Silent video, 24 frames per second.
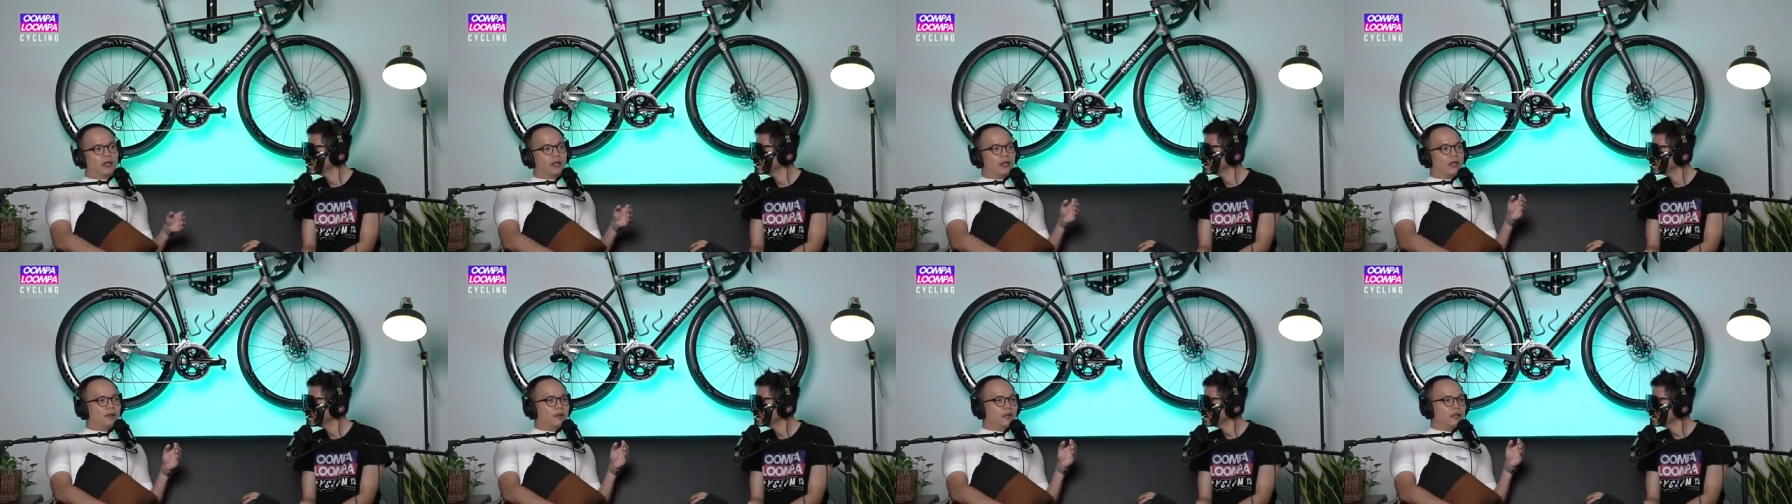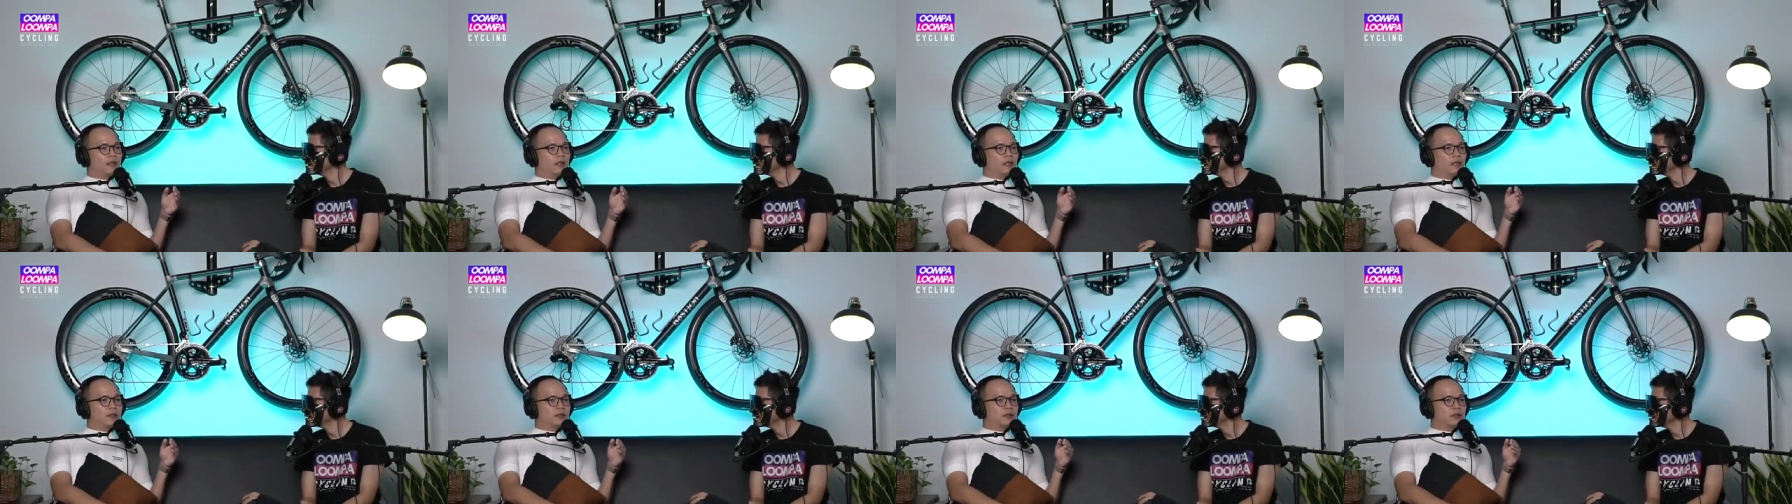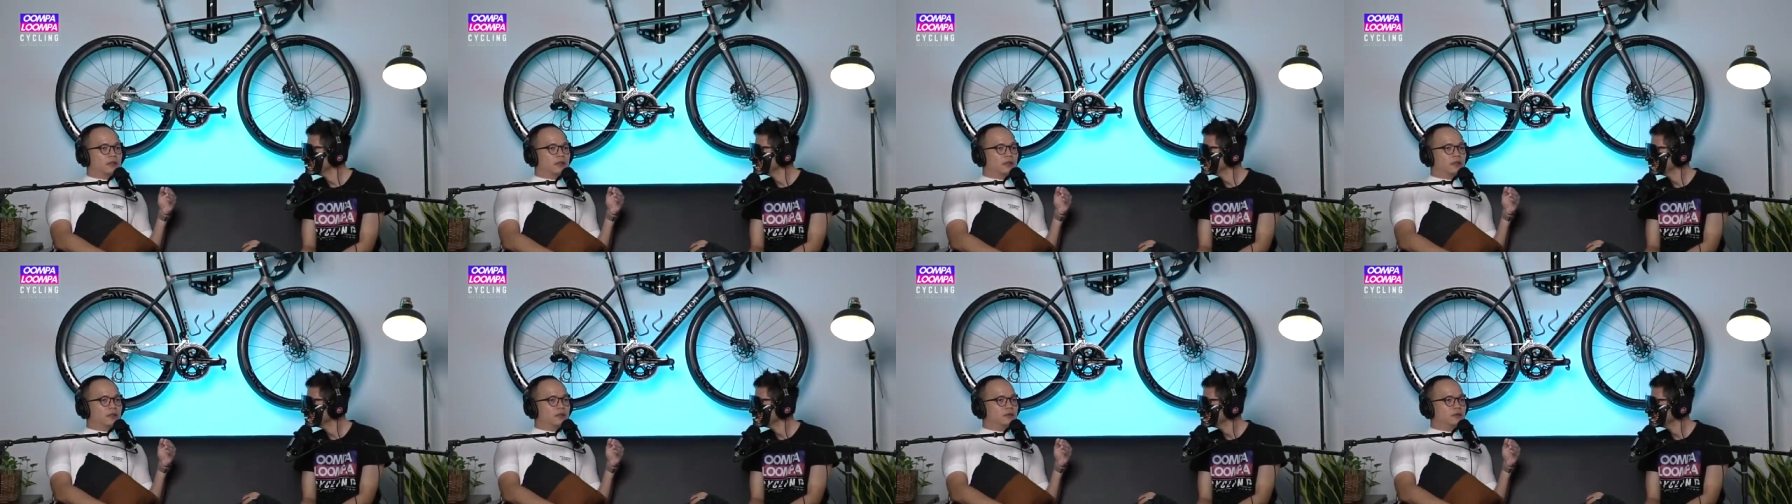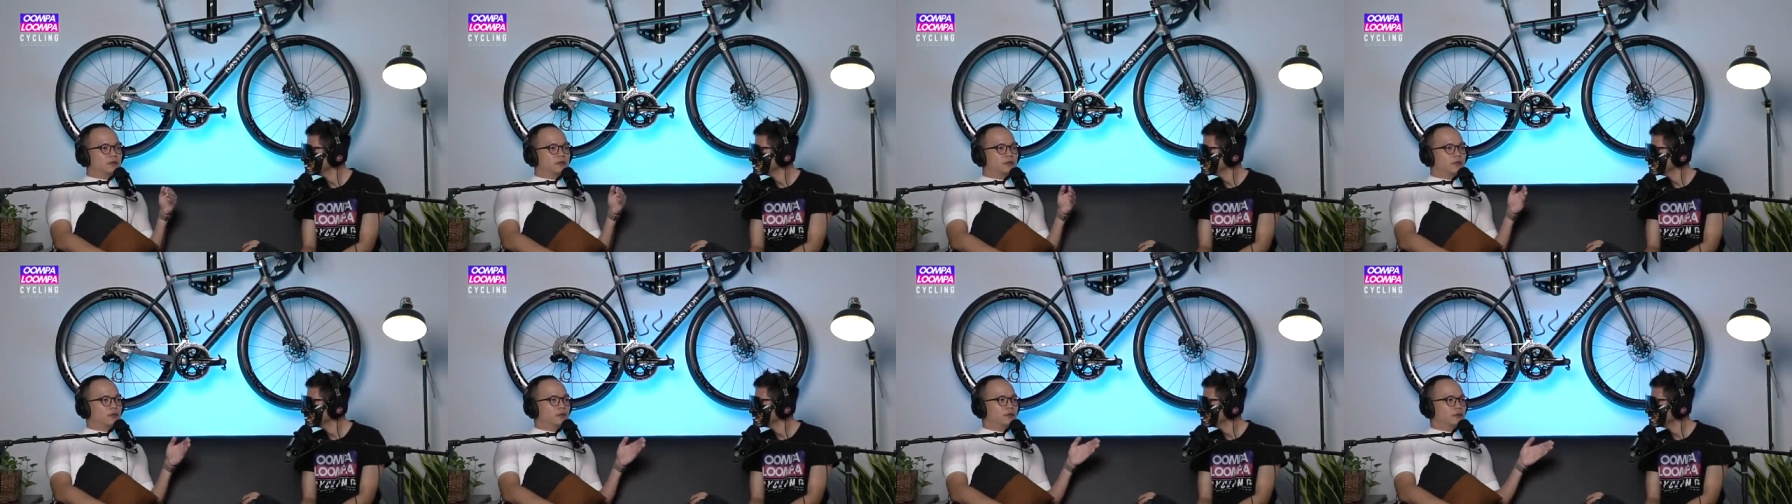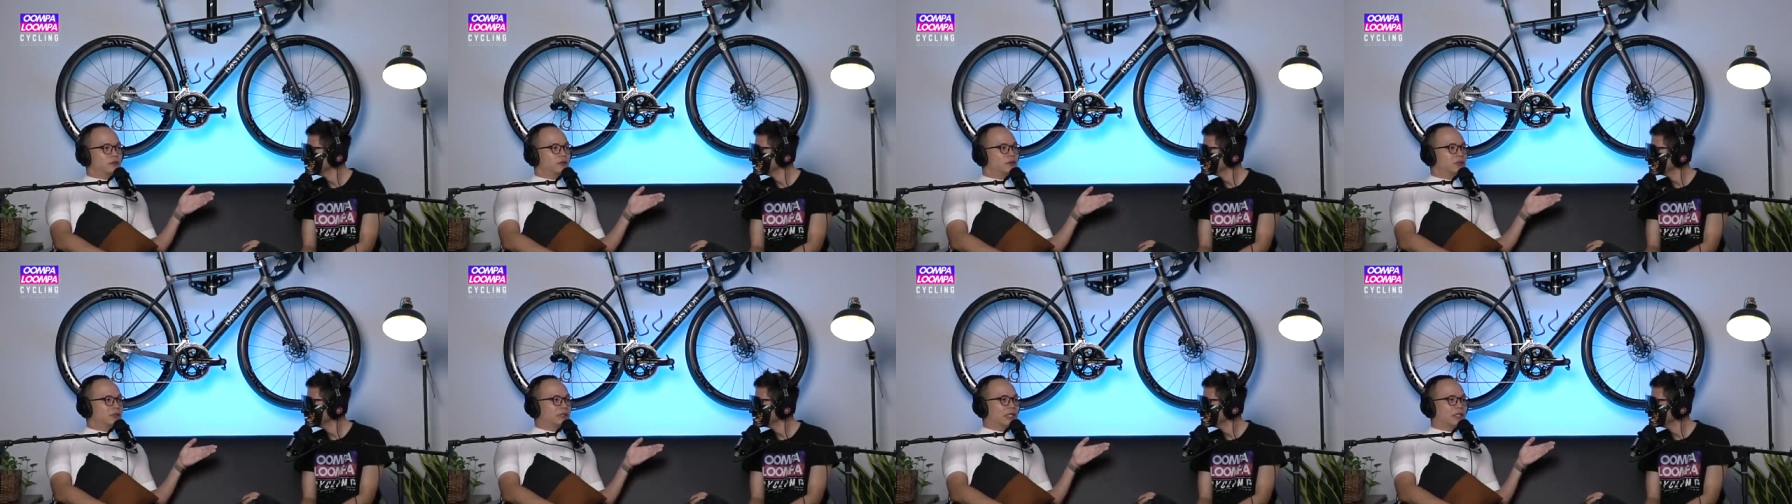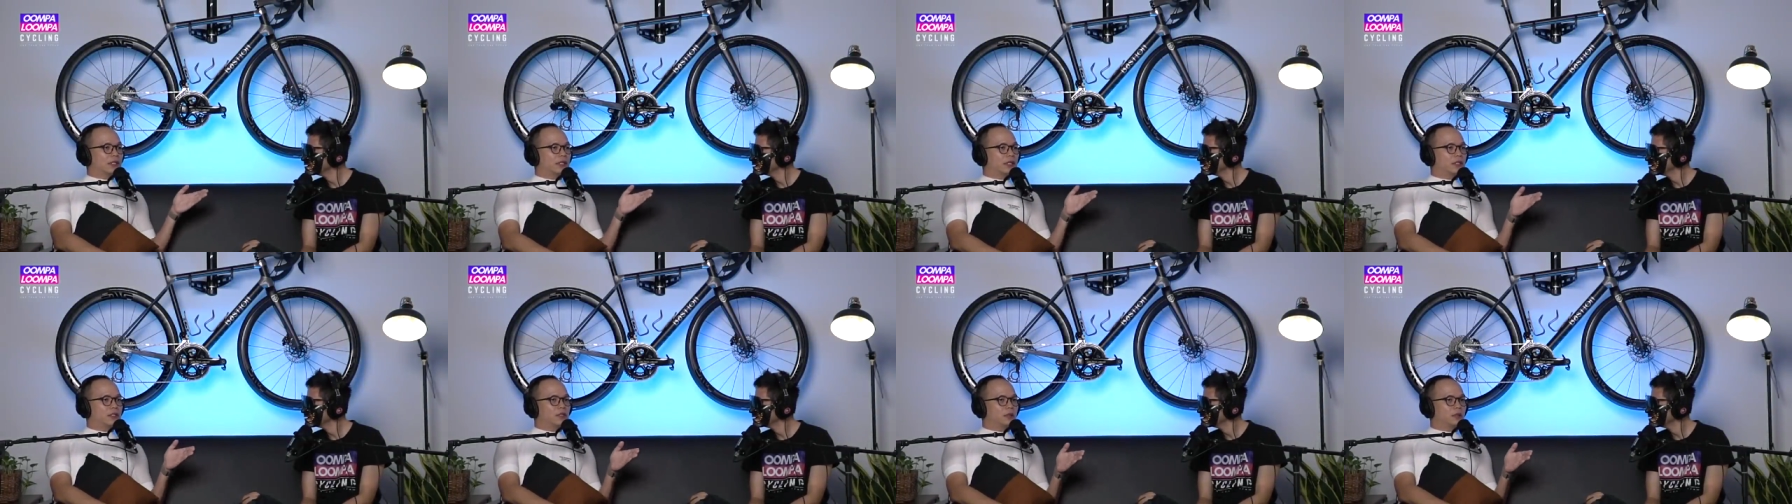And then there's a so so cycling